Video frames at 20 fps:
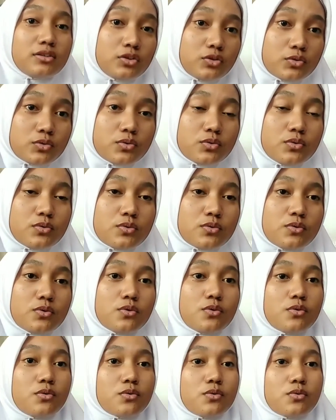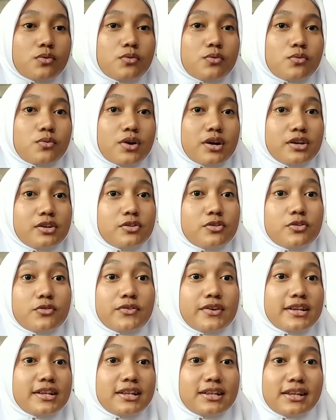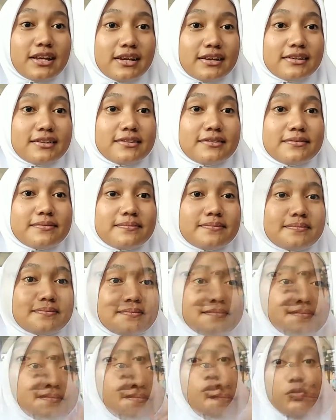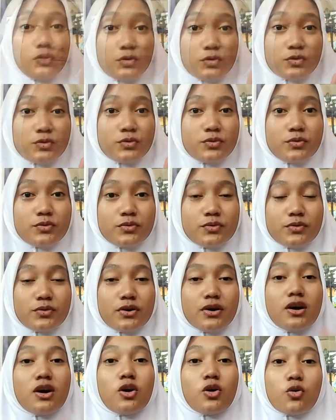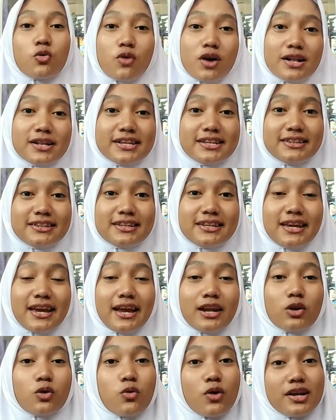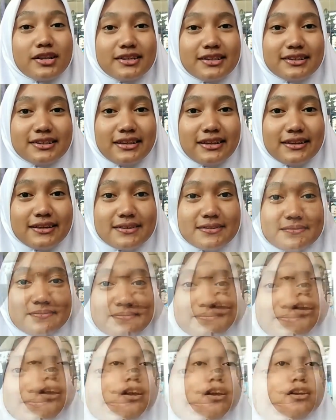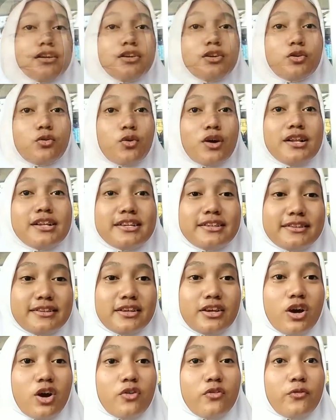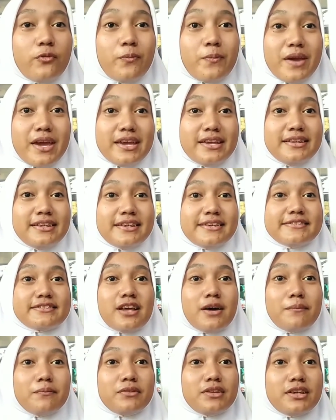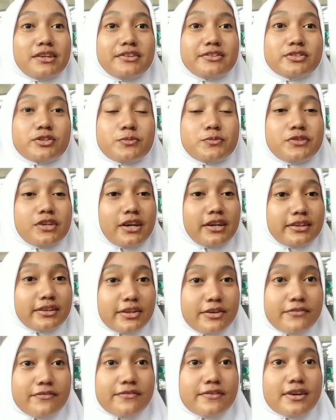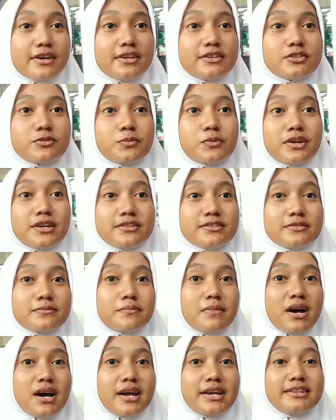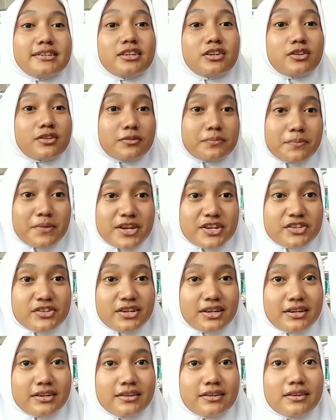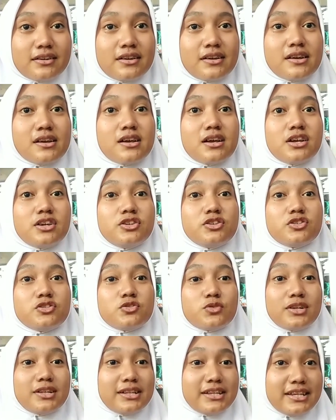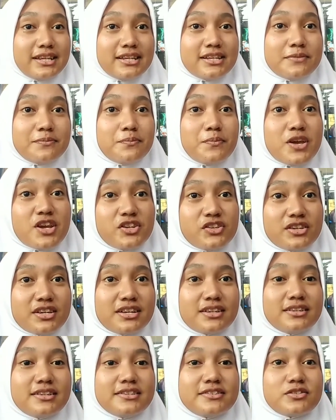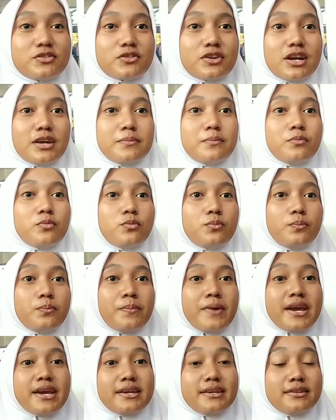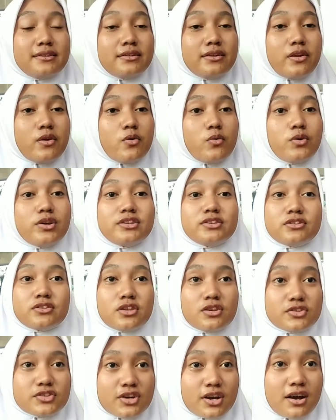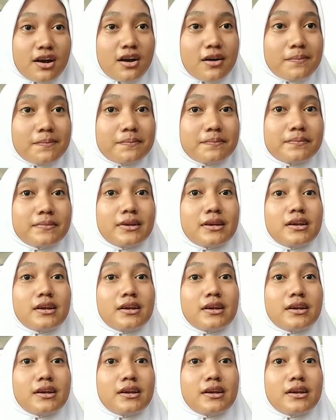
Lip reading: 2. Why do you feel that? 2. Quality and quantity. The quality of pain is something subjective expressed by the patient. Usually, the patient describes pain with sharp,